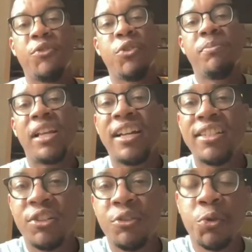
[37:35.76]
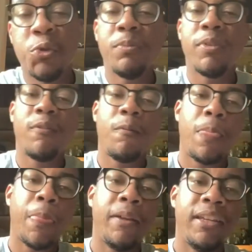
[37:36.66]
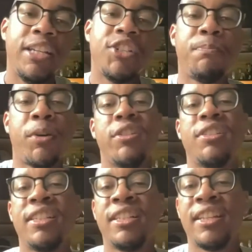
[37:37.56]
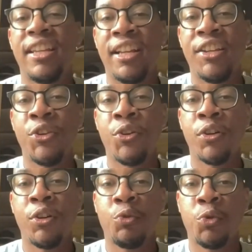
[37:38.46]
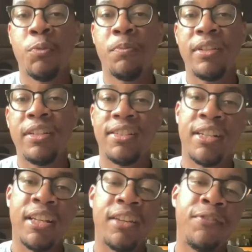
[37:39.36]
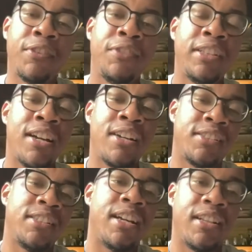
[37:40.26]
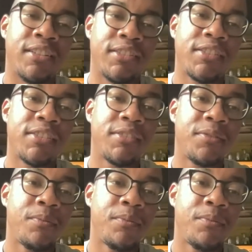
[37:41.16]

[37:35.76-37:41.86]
if you apply as a group, each person in your group is going to get $50,000.